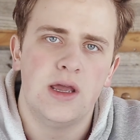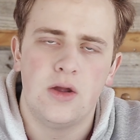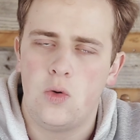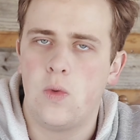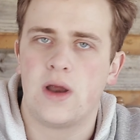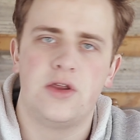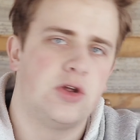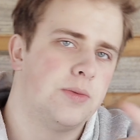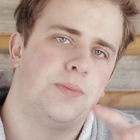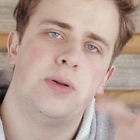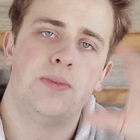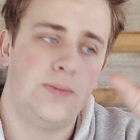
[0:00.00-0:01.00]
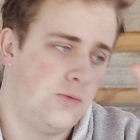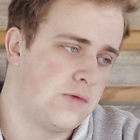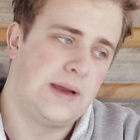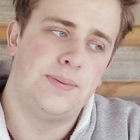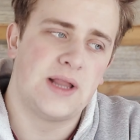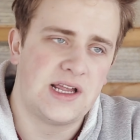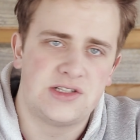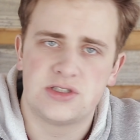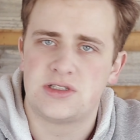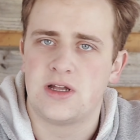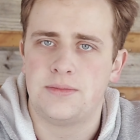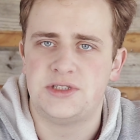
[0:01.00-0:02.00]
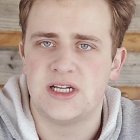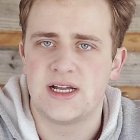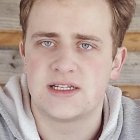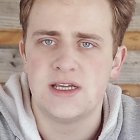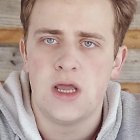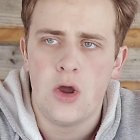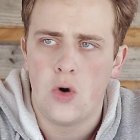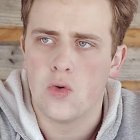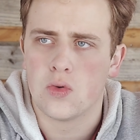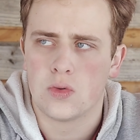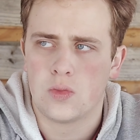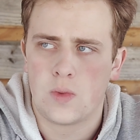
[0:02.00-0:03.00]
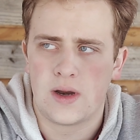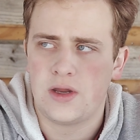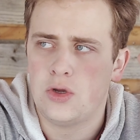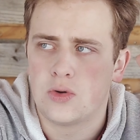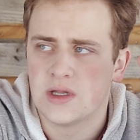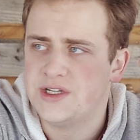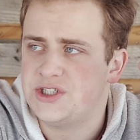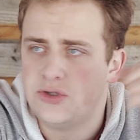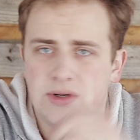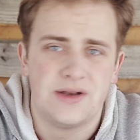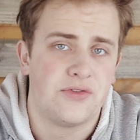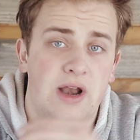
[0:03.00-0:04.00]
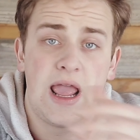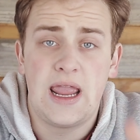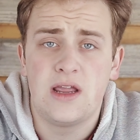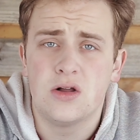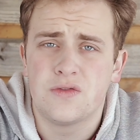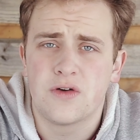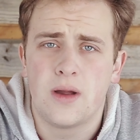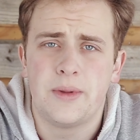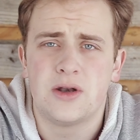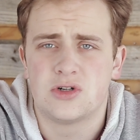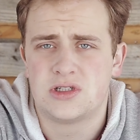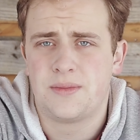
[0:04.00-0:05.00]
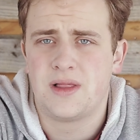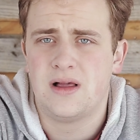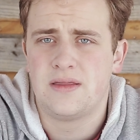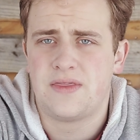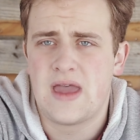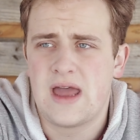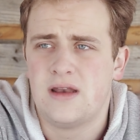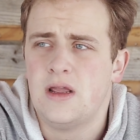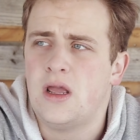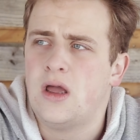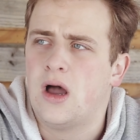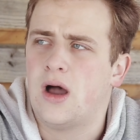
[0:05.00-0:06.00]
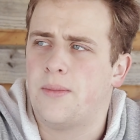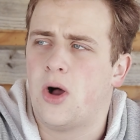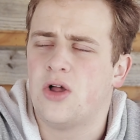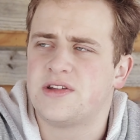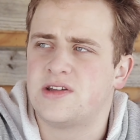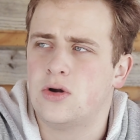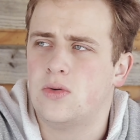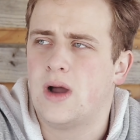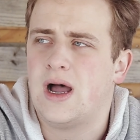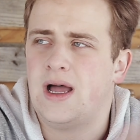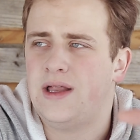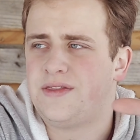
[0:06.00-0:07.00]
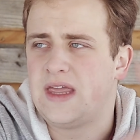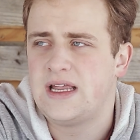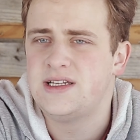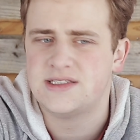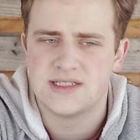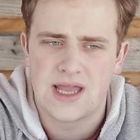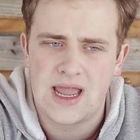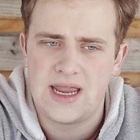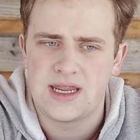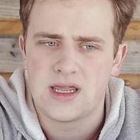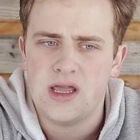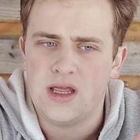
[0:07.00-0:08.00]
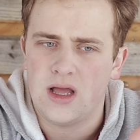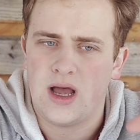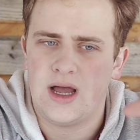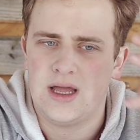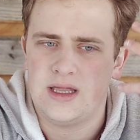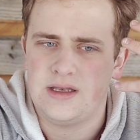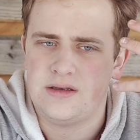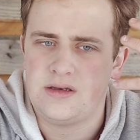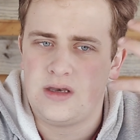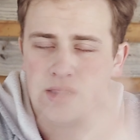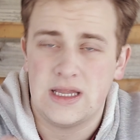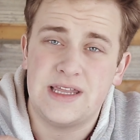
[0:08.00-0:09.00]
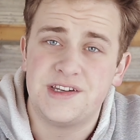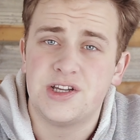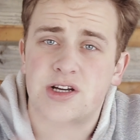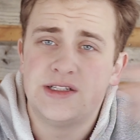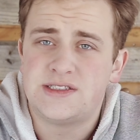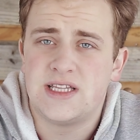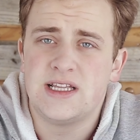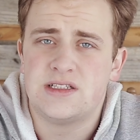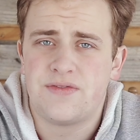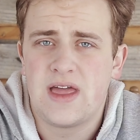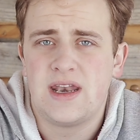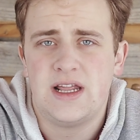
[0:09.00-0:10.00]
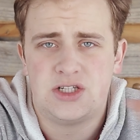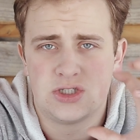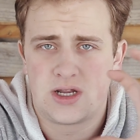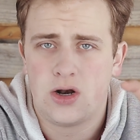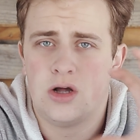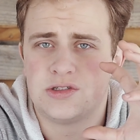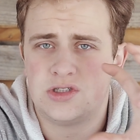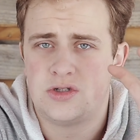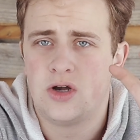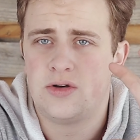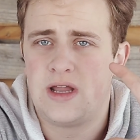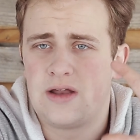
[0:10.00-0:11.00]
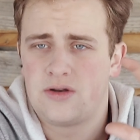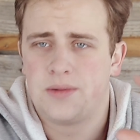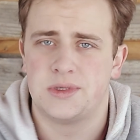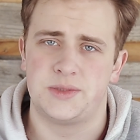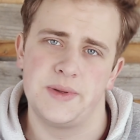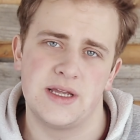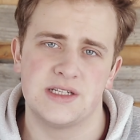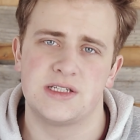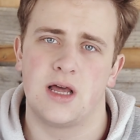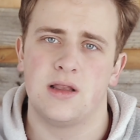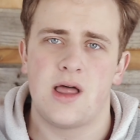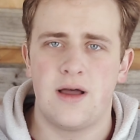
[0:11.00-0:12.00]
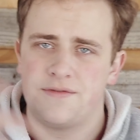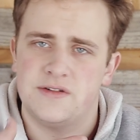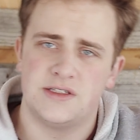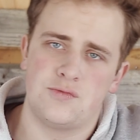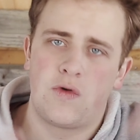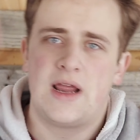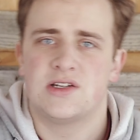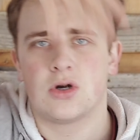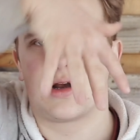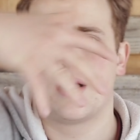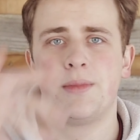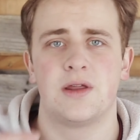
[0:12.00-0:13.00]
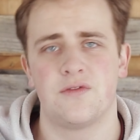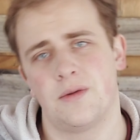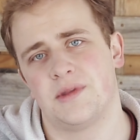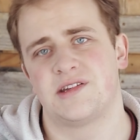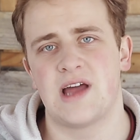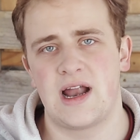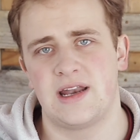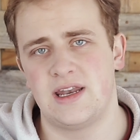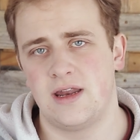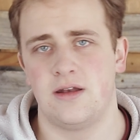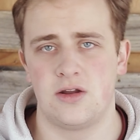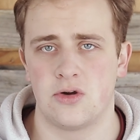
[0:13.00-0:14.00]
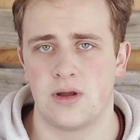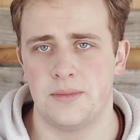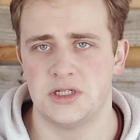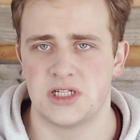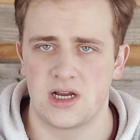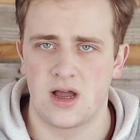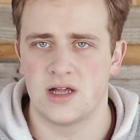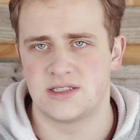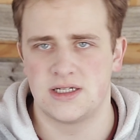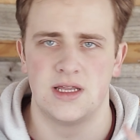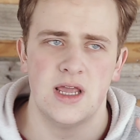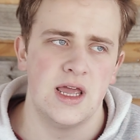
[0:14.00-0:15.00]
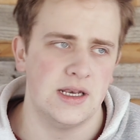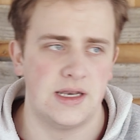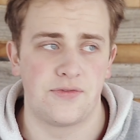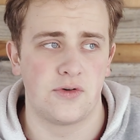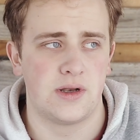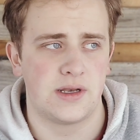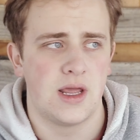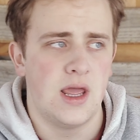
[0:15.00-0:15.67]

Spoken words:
where you could replace your subject, or where you could shoot a different angle from it, or something like that. Also, things like lens hoods, things of that nature, can also tone down your image, because a lot of rays aren't coming in from the side and hitting your image and causing different